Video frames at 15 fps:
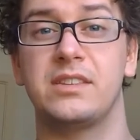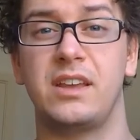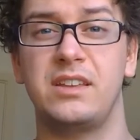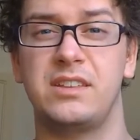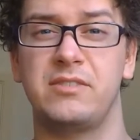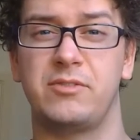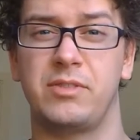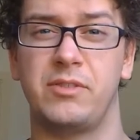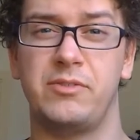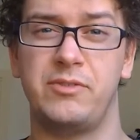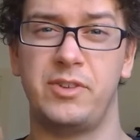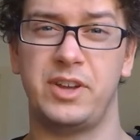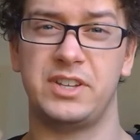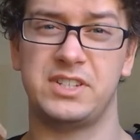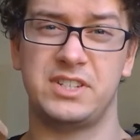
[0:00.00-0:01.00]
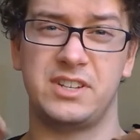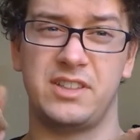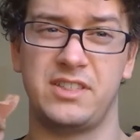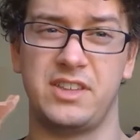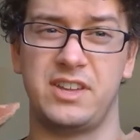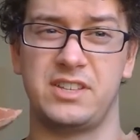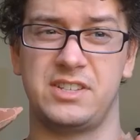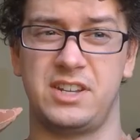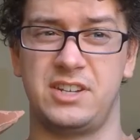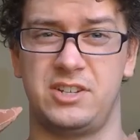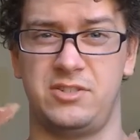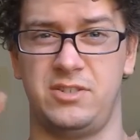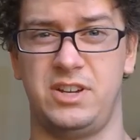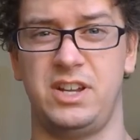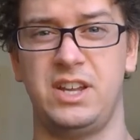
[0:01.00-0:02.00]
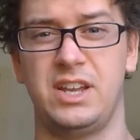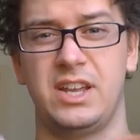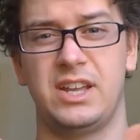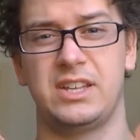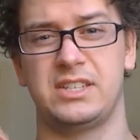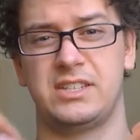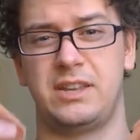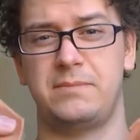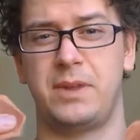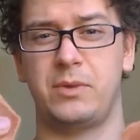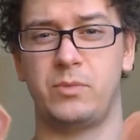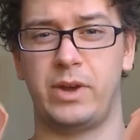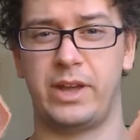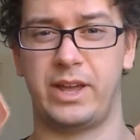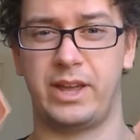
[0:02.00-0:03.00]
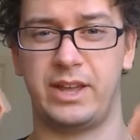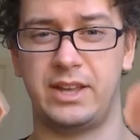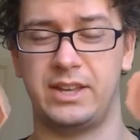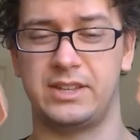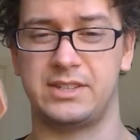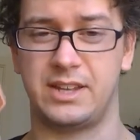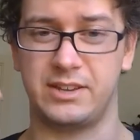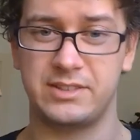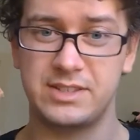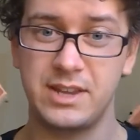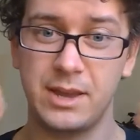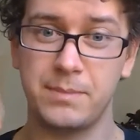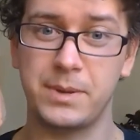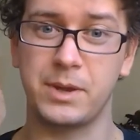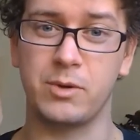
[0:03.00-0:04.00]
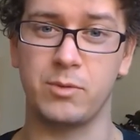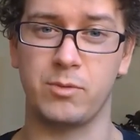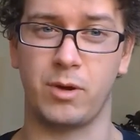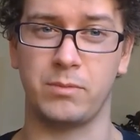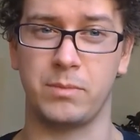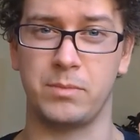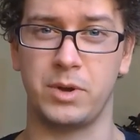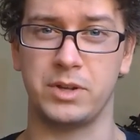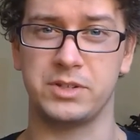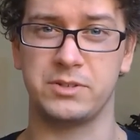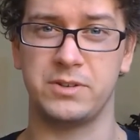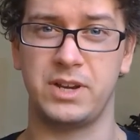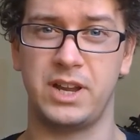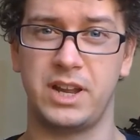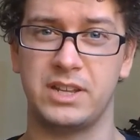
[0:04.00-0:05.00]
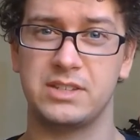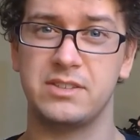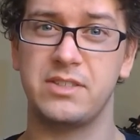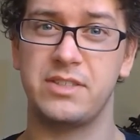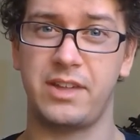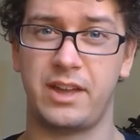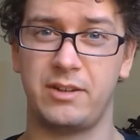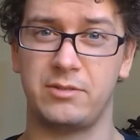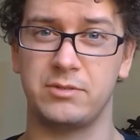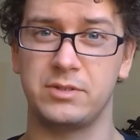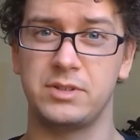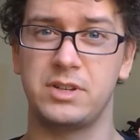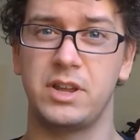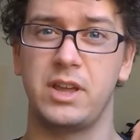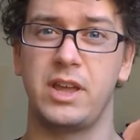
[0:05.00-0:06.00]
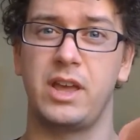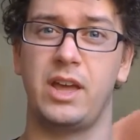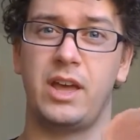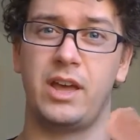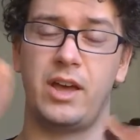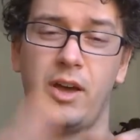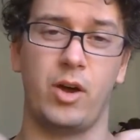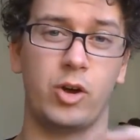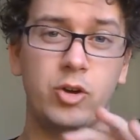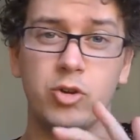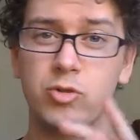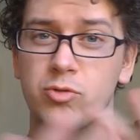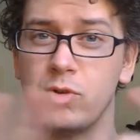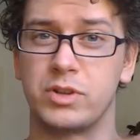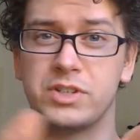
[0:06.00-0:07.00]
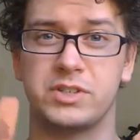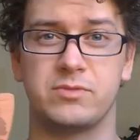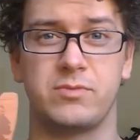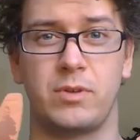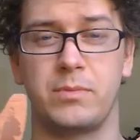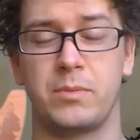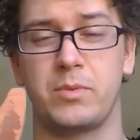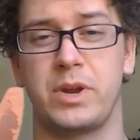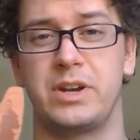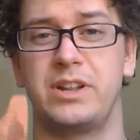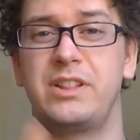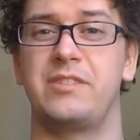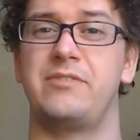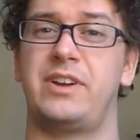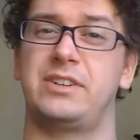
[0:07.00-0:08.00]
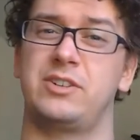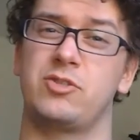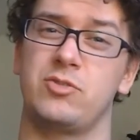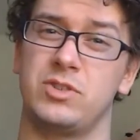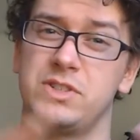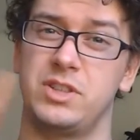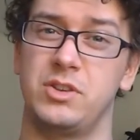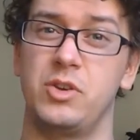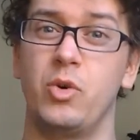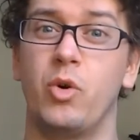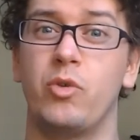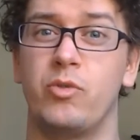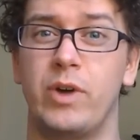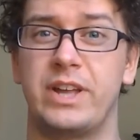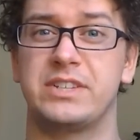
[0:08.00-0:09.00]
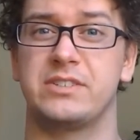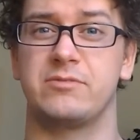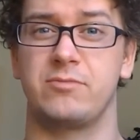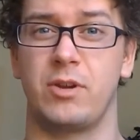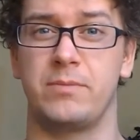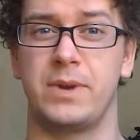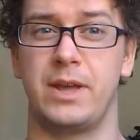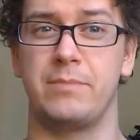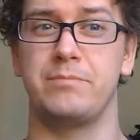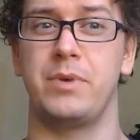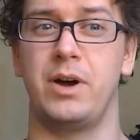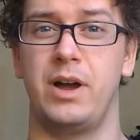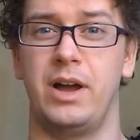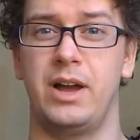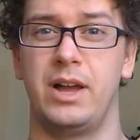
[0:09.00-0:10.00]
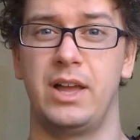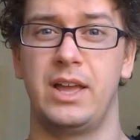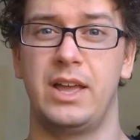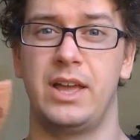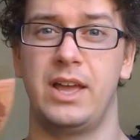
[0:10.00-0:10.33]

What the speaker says: Dating from the 1st to the 3rd century, Samian Ware is a typical Roman pottery. It's found across Roman Britain and, in fact, across the Northwest Roman Empire.